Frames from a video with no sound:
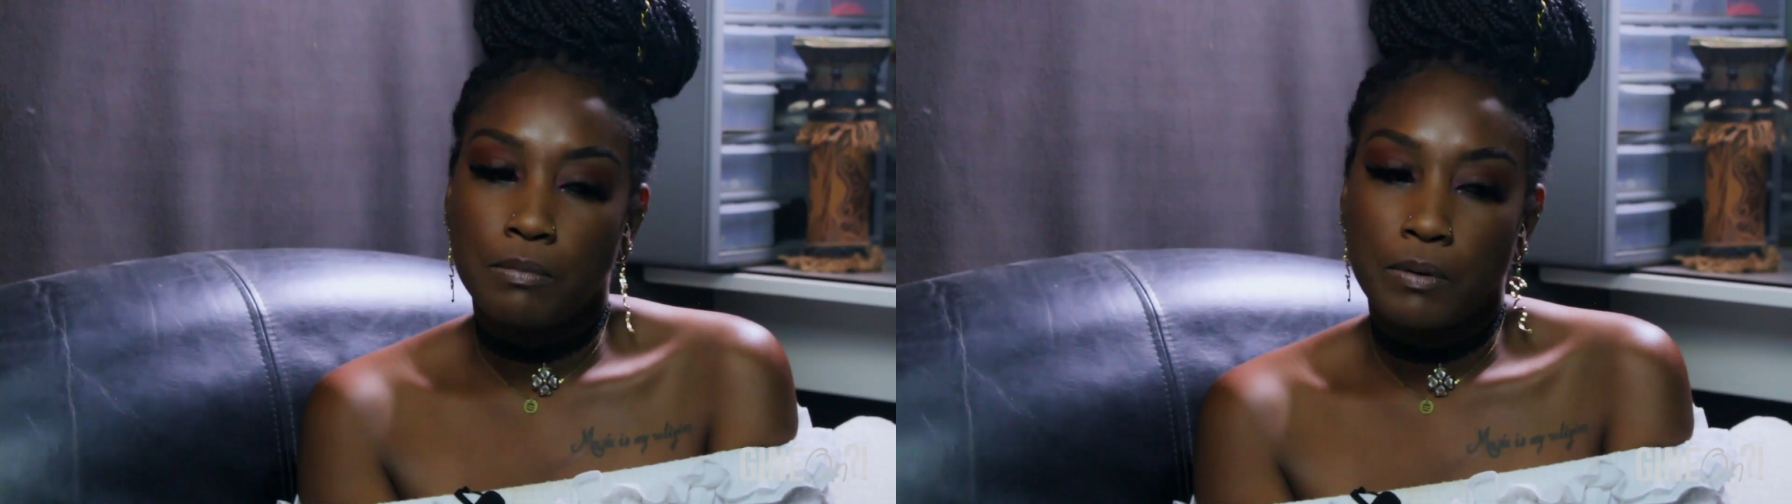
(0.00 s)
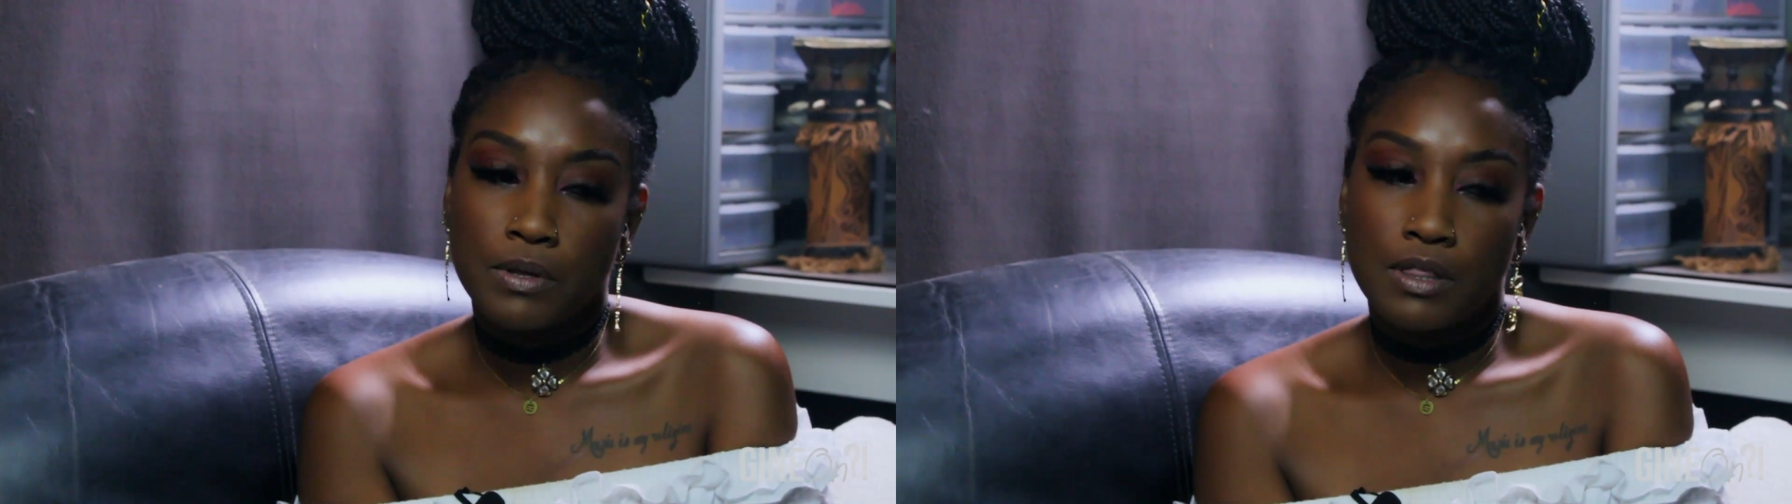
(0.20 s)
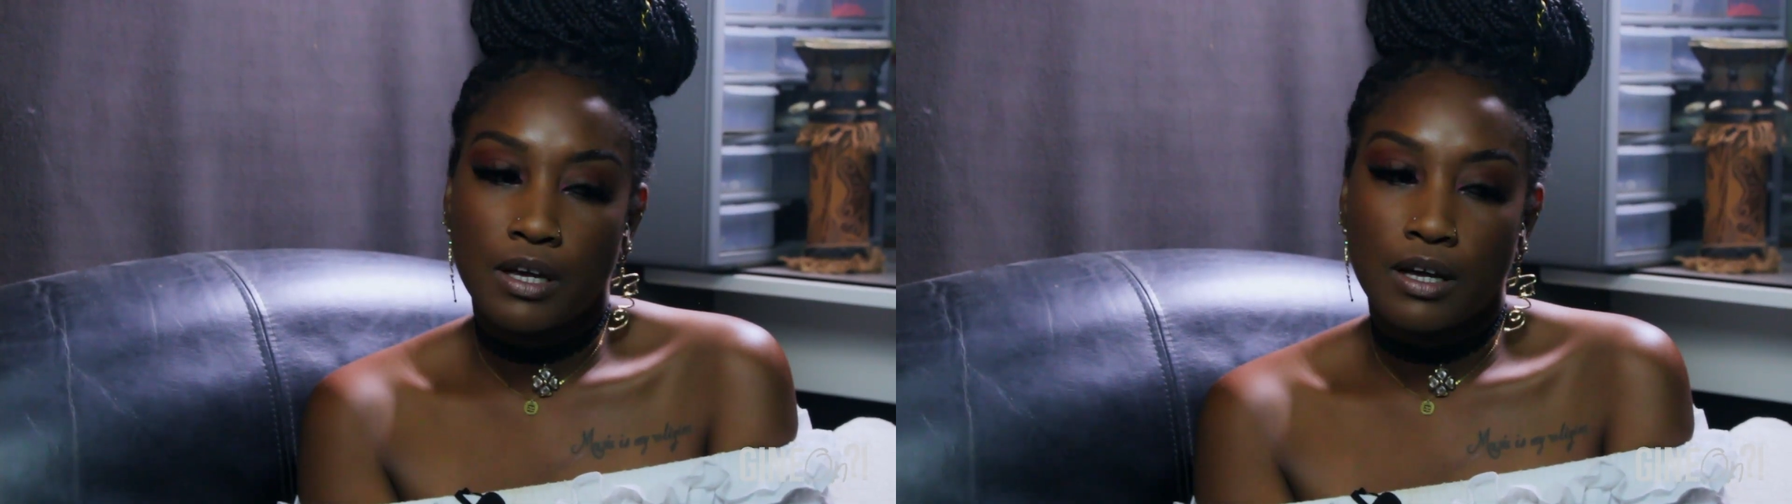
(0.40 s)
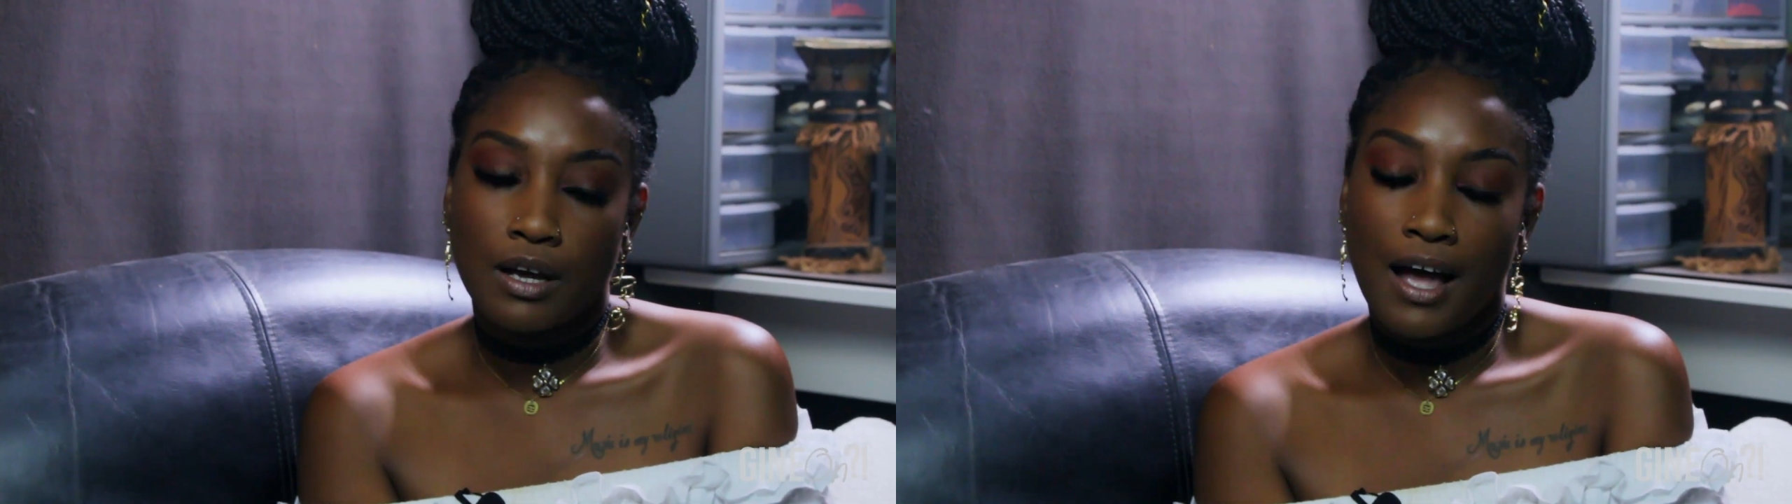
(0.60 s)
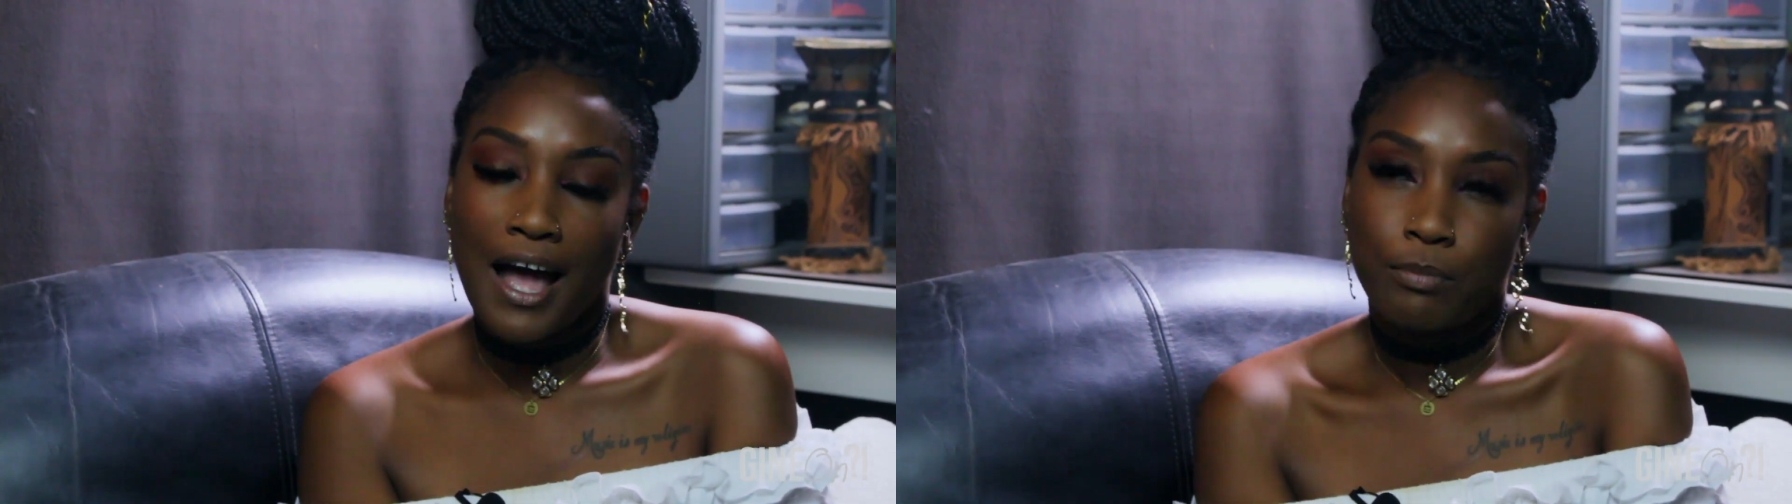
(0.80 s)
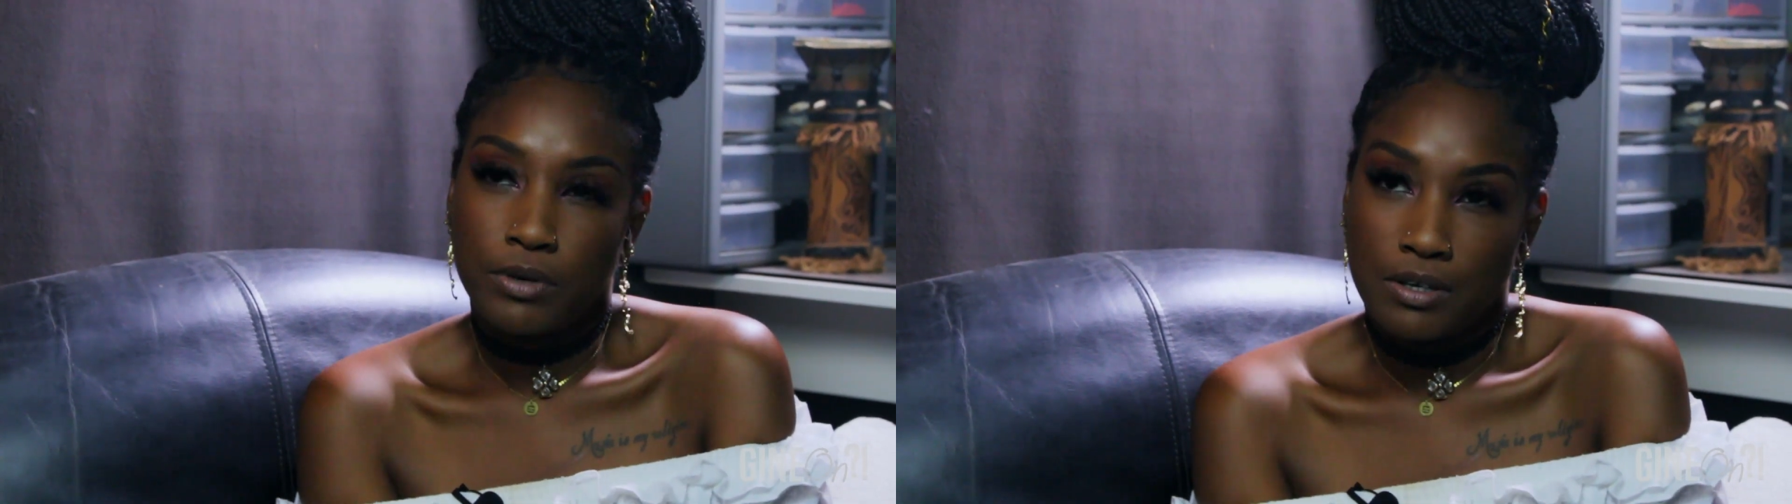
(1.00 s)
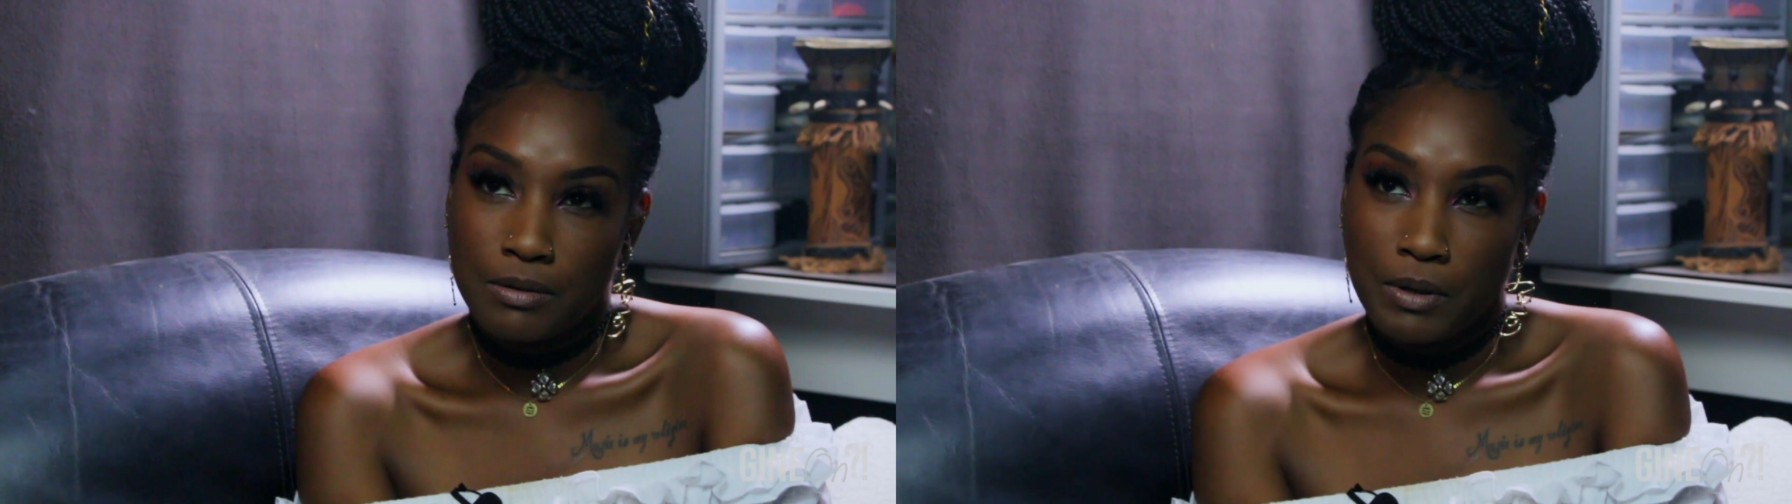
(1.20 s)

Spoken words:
people think happy.